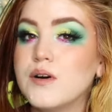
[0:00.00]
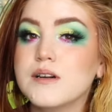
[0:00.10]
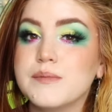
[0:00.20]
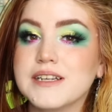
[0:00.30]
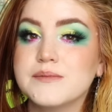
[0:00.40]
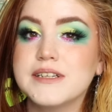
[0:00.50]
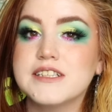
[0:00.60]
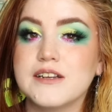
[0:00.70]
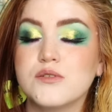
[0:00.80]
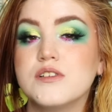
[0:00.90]
welcome back to my
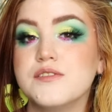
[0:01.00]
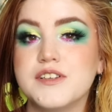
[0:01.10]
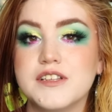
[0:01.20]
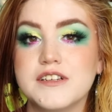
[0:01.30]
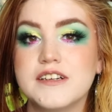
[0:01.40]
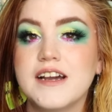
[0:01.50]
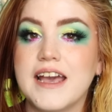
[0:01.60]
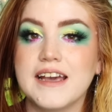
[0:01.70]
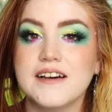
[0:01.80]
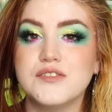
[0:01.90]
channel, or if you're new here,
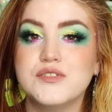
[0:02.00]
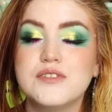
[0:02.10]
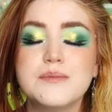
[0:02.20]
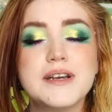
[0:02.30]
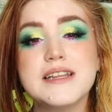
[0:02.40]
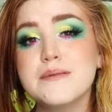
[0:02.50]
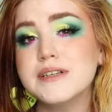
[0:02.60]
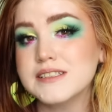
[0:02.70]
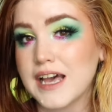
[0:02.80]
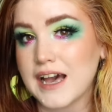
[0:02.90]
hey, how you doing? My name
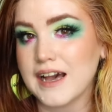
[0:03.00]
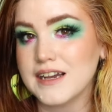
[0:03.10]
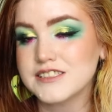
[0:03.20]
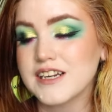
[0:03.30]
is Ash.